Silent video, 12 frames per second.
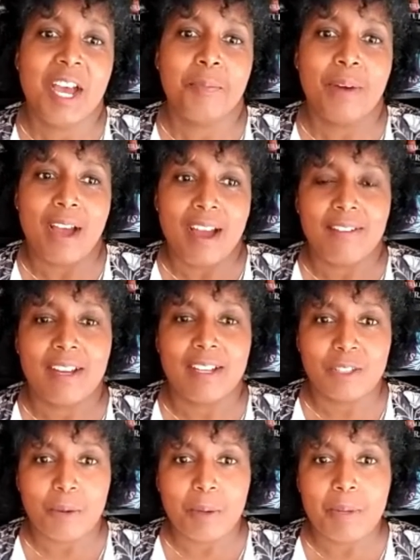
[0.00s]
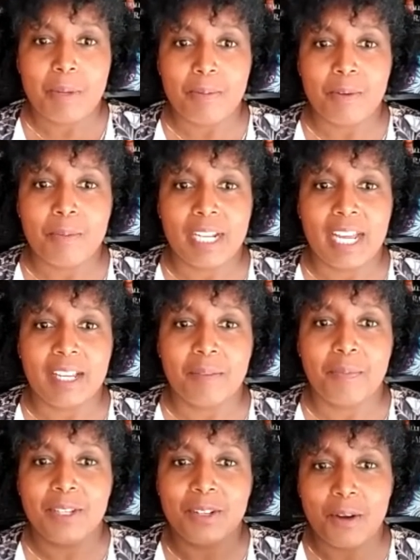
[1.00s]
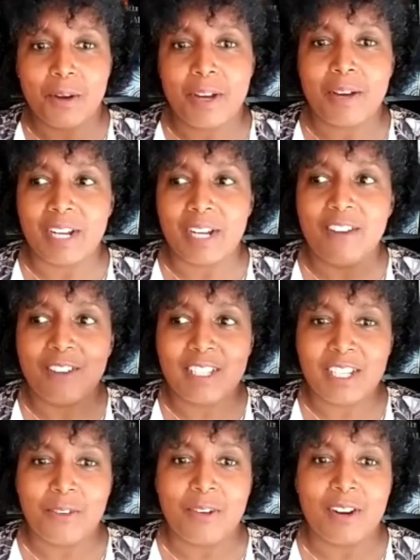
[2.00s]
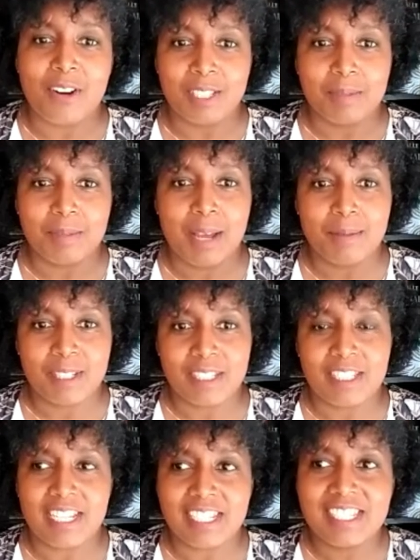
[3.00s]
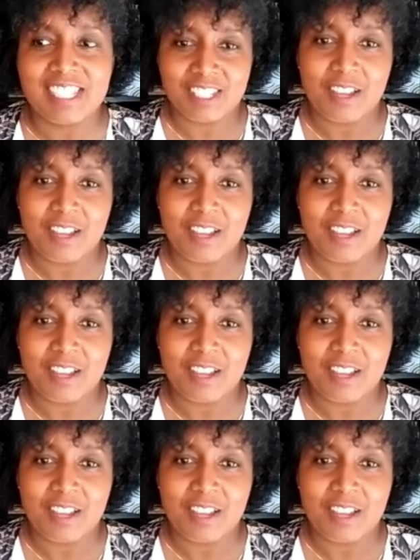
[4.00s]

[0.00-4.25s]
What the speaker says: but I have had so many people be like, but you know what, with everything going on, sometimes it's